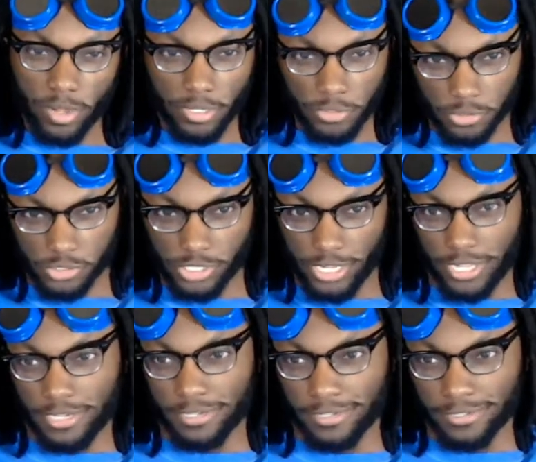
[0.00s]
my
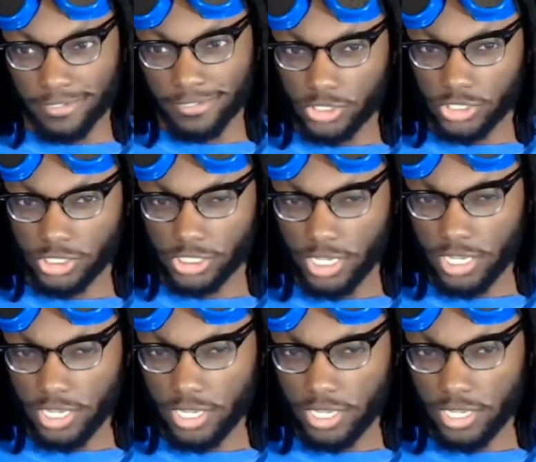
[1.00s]
understanding,
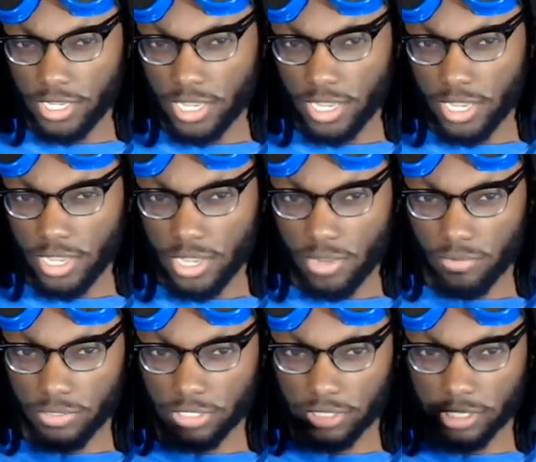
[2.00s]
she
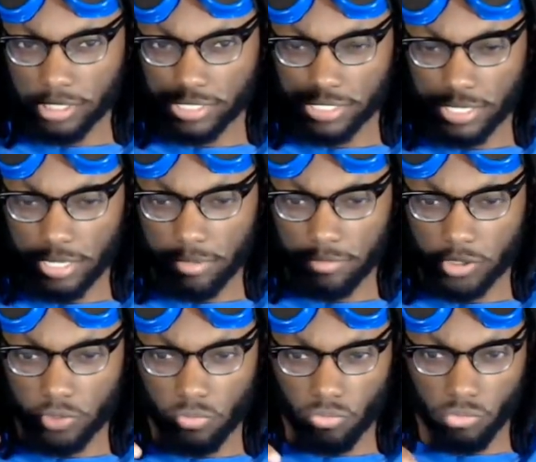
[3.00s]
was in the same
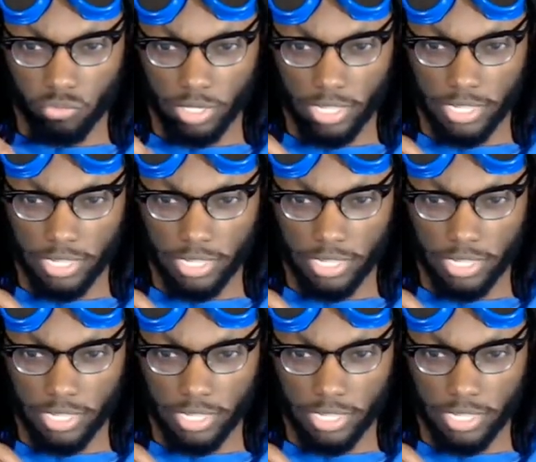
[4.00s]
school